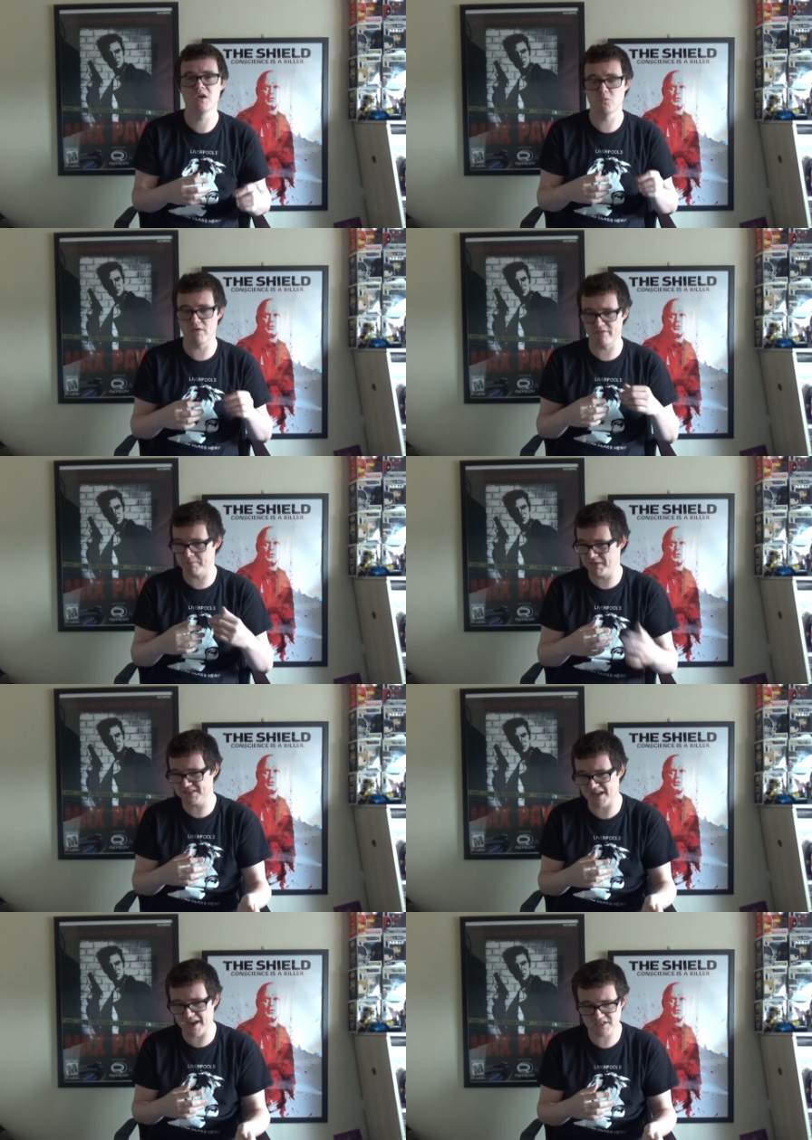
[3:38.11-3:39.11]
whether it be
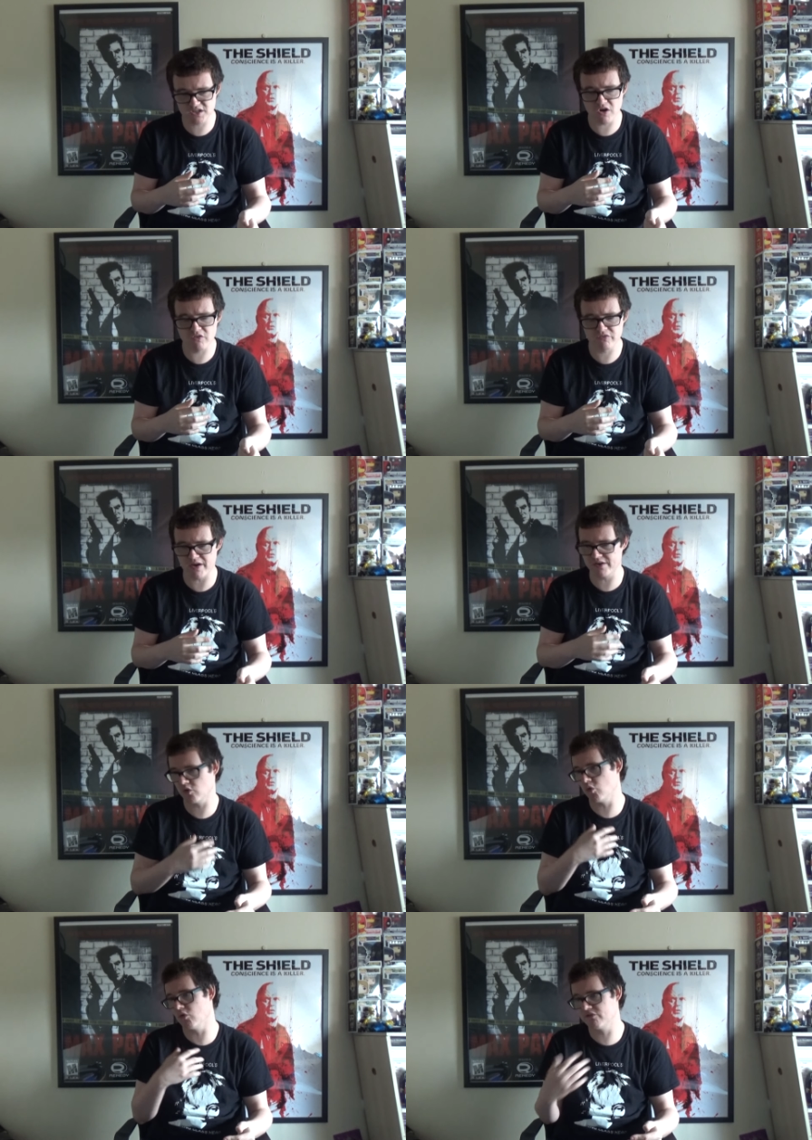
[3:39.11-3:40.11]
his ex girlfriend
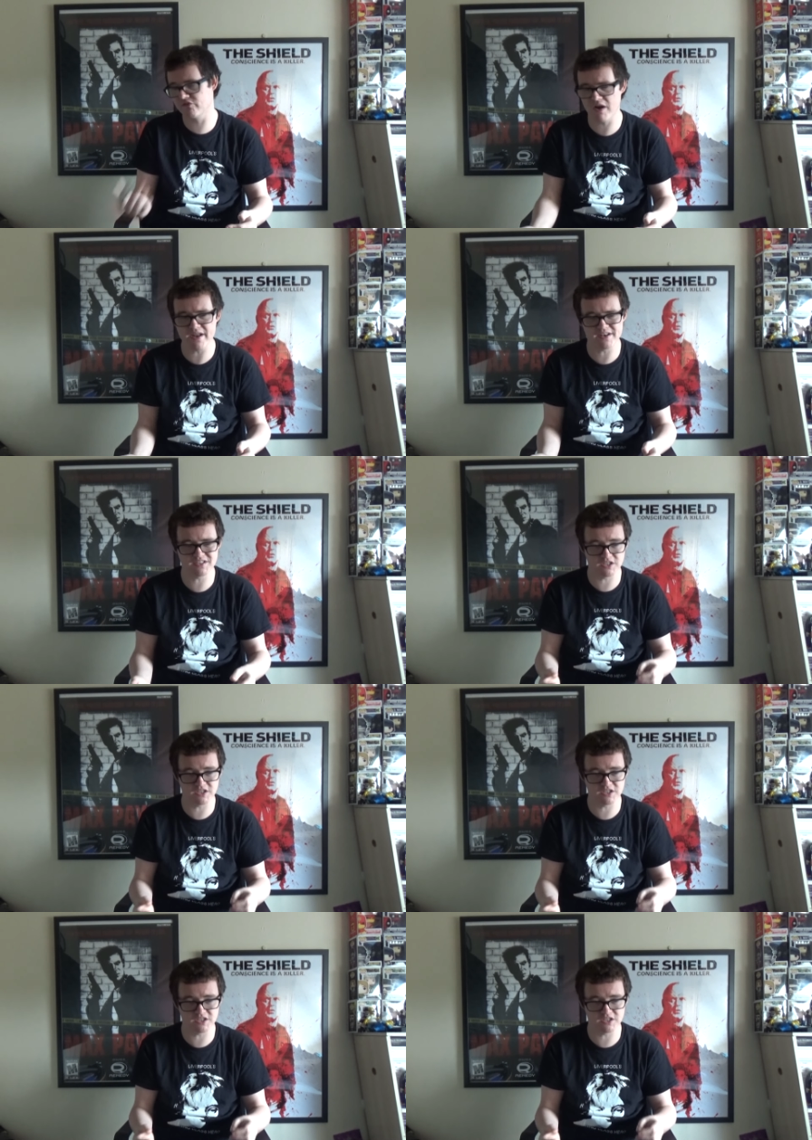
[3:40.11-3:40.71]
or friends,